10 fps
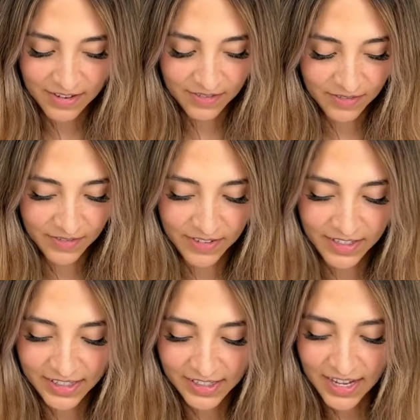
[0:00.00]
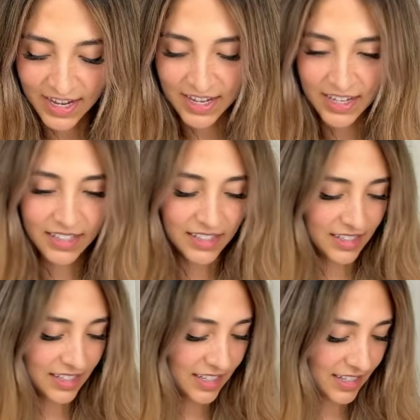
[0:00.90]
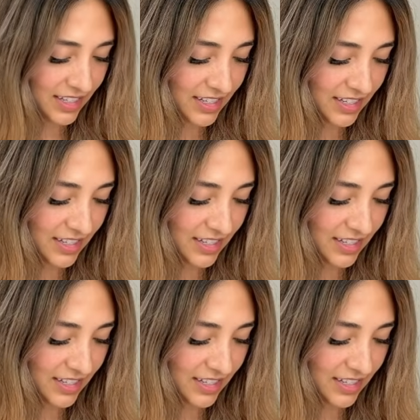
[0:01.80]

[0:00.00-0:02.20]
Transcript: off the sides.